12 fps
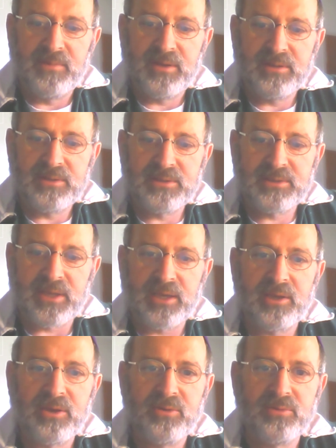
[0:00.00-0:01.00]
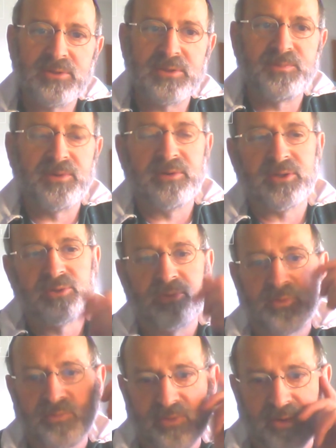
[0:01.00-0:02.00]

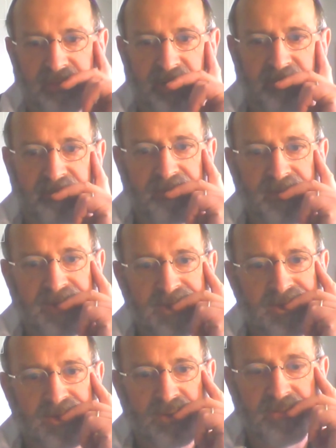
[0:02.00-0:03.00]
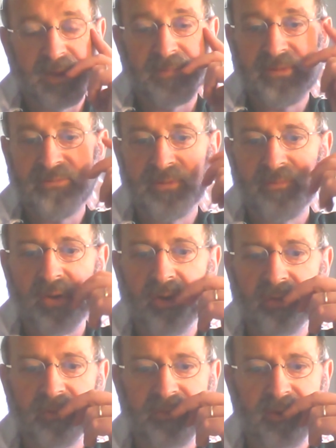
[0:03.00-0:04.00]
psycho-spiritual problem, or maybe even a
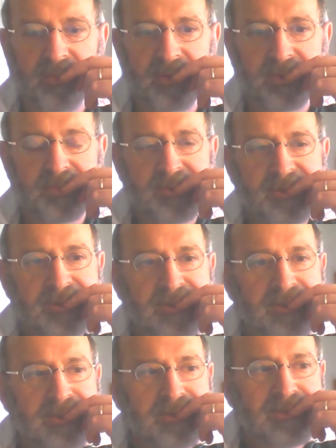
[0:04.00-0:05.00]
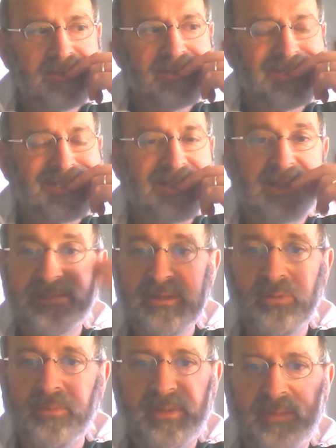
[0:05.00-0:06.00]
moral problem, and they
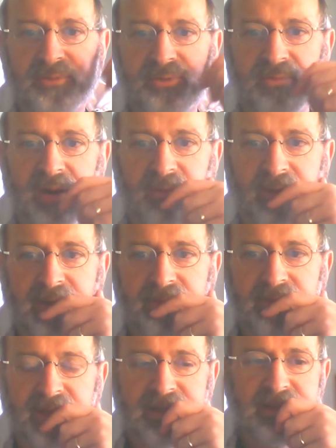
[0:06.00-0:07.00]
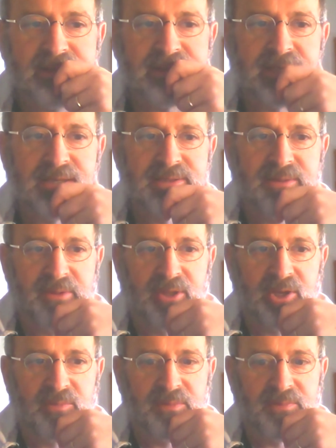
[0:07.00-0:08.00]
didn't want people to run away. They didn't see it as something
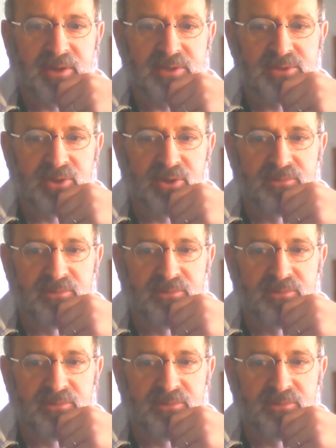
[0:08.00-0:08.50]
that could be passed on